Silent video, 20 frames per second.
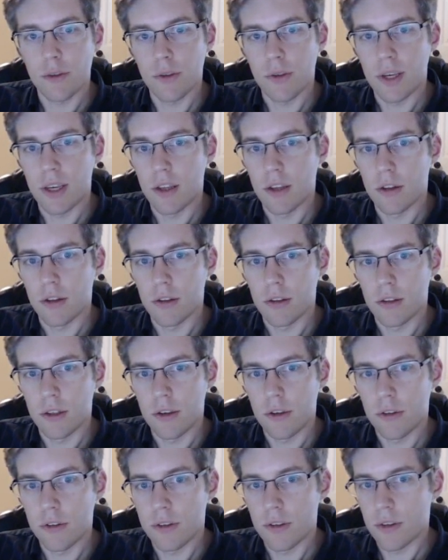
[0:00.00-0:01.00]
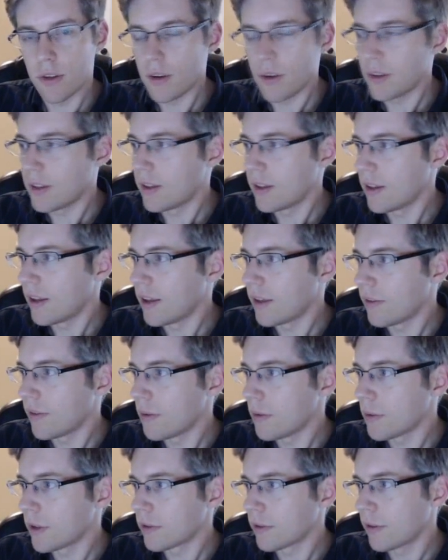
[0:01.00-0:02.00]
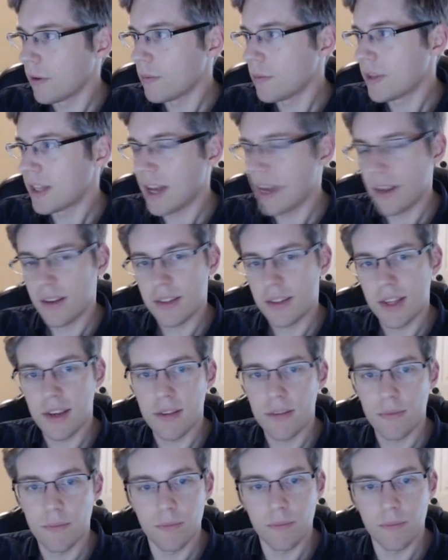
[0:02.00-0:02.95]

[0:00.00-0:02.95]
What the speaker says: we can use ephemeris from the data set,